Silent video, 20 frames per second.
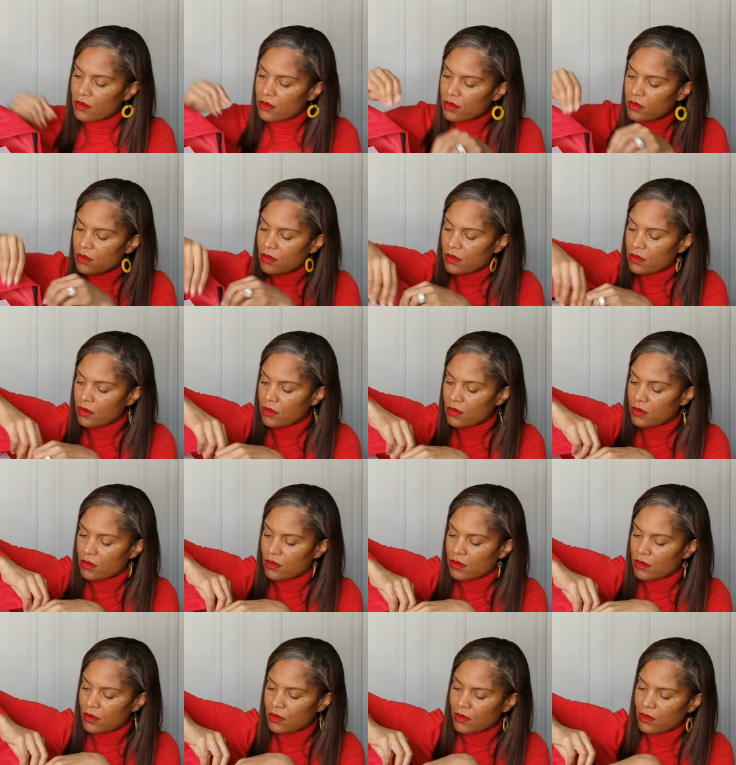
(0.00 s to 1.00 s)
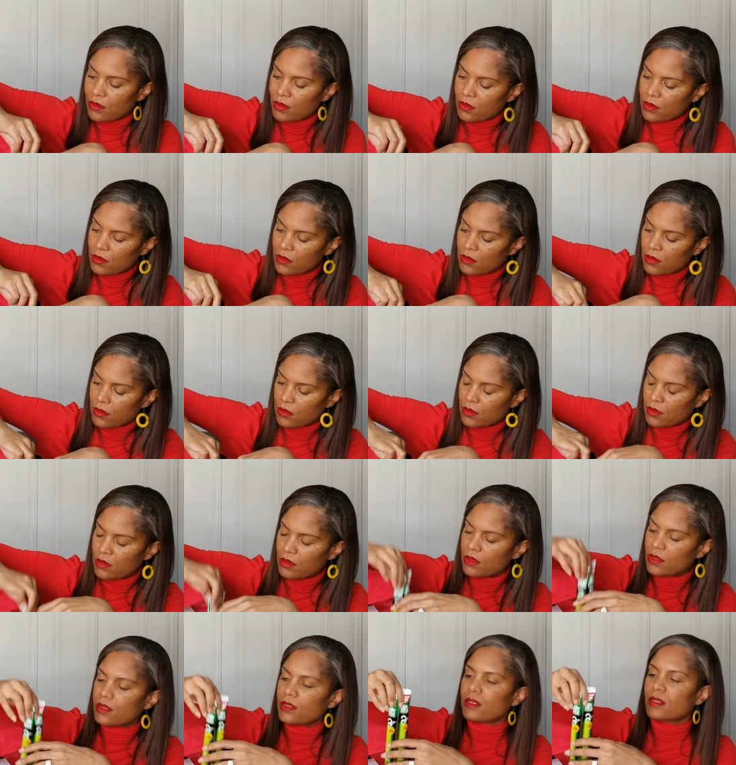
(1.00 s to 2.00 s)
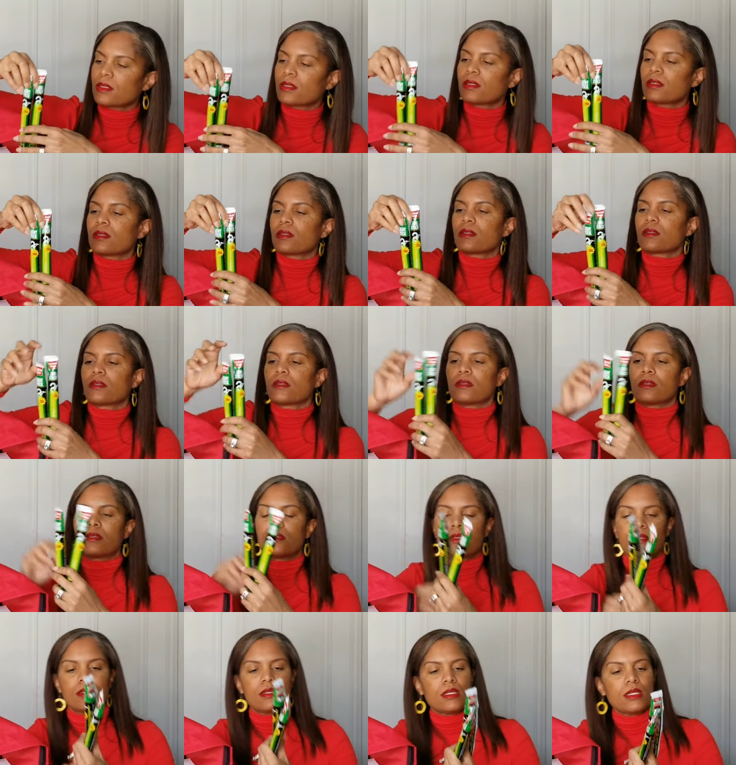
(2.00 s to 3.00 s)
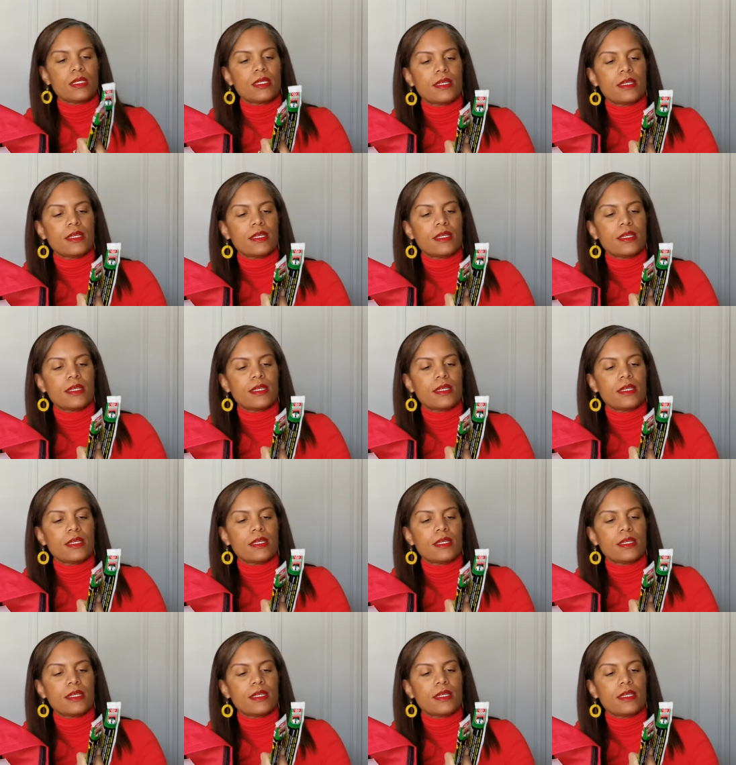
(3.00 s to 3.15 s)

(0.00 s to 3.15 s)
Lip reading: No one is speaking in this clip.